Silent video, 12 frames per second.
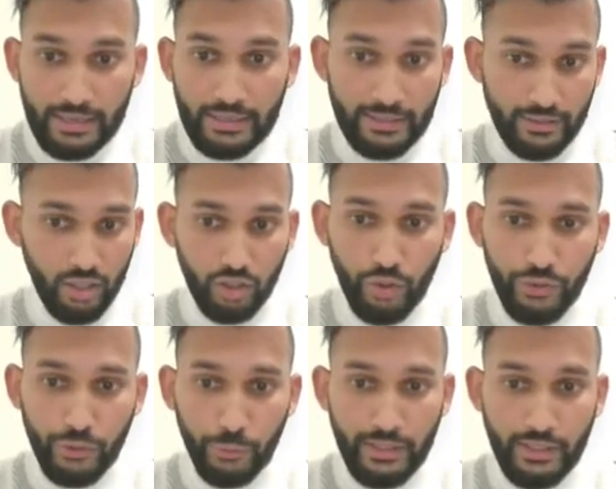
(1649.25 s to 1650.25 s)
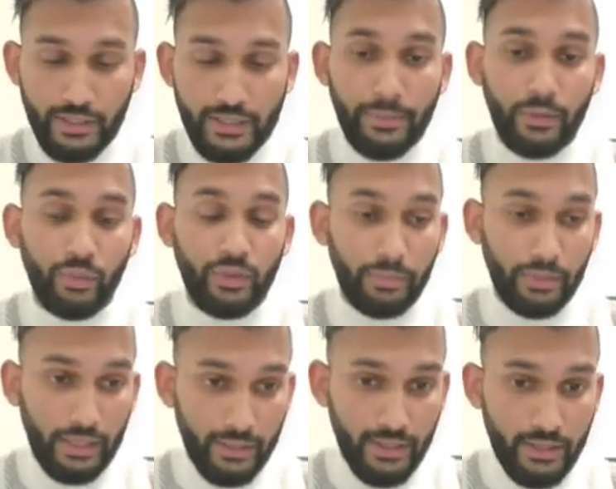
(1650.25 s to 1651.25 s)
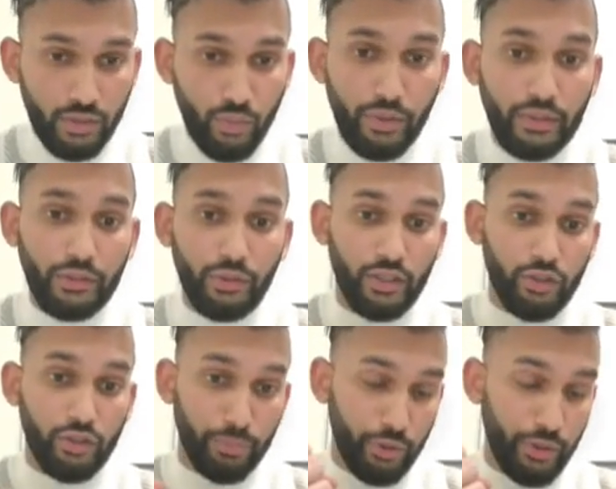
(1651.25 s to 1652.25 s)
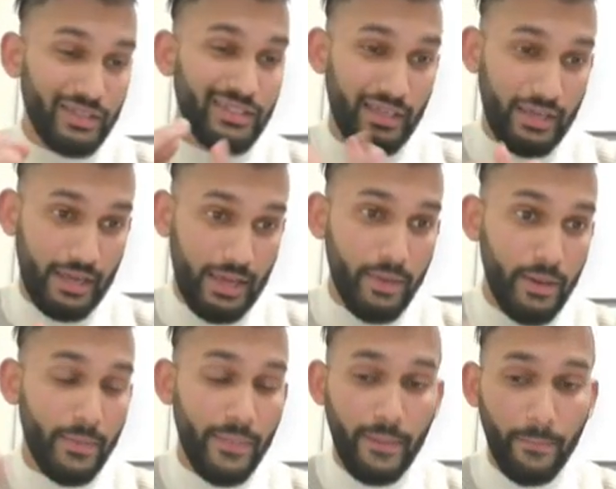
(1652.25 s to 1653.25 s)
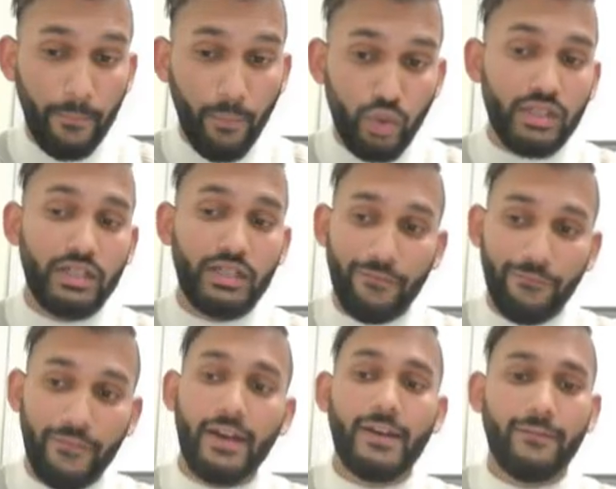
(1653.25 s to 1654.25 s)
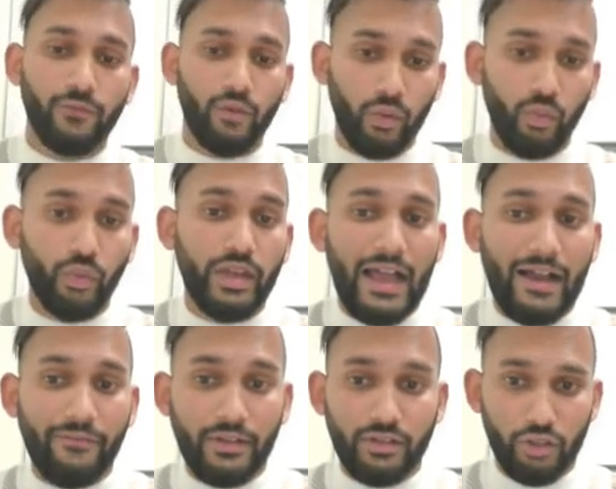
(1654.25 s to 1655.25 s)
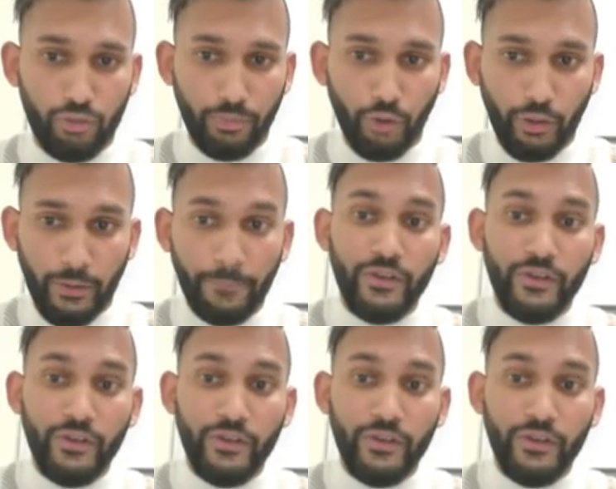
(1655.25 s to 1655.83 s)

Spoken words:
Let's not go in super detail, but with the blood test we will do the troponin, CKMB, but the most definitive one we have is a troponin.